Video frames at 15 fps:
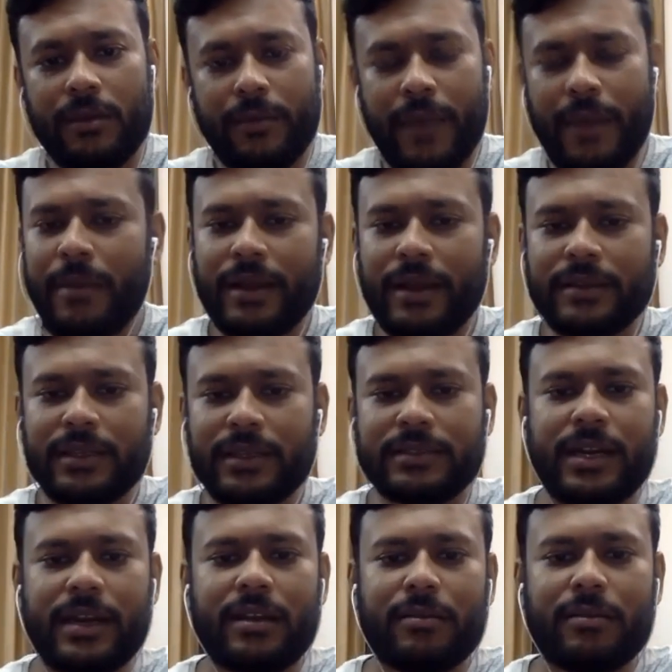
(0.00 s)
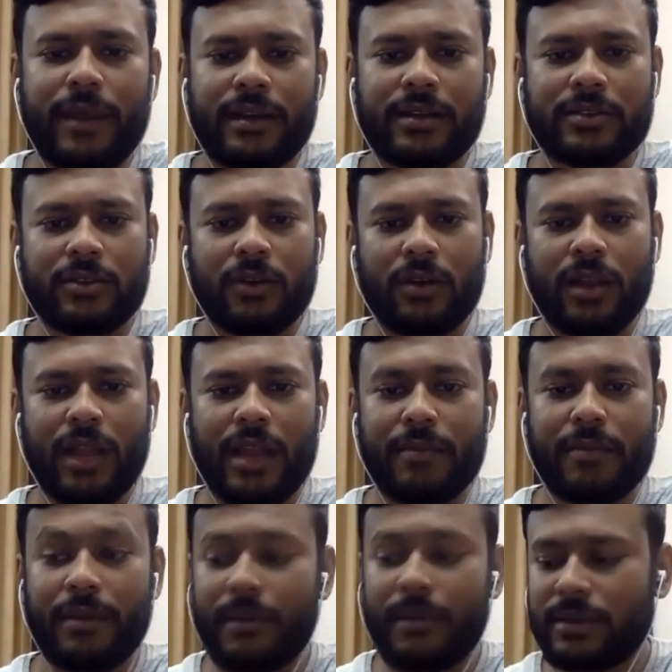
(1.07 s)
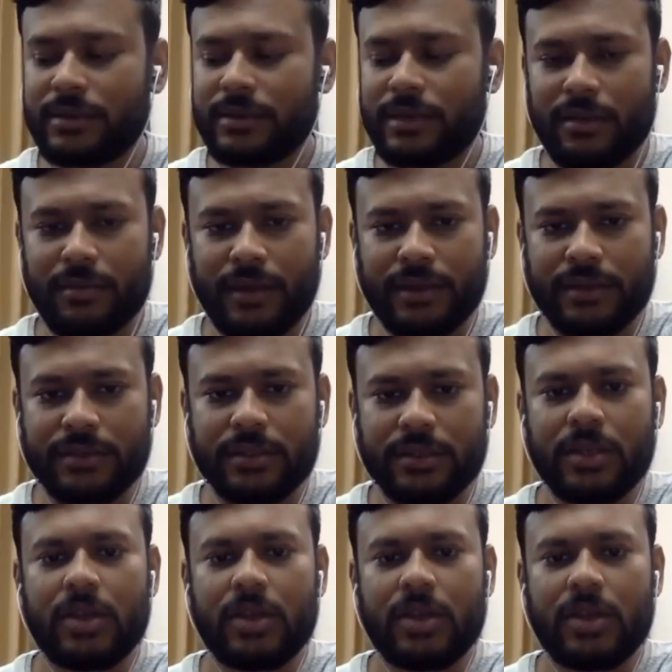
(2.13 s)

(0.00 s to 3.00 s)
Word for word: payments and settlements, online payments and settlements.